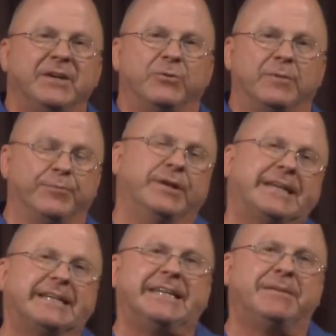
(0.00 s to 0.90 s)
Remember
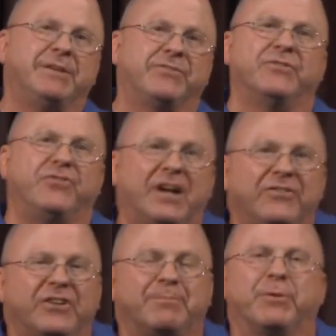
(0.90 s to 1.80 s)
Nicodemus in
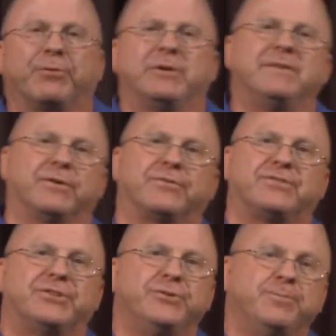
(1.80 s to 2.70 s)
John chapter 3, verse
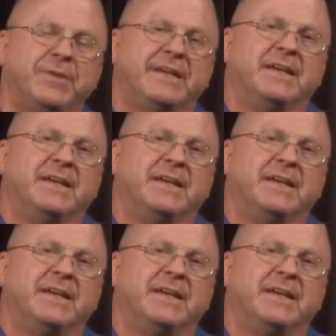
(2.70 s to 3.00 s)
2?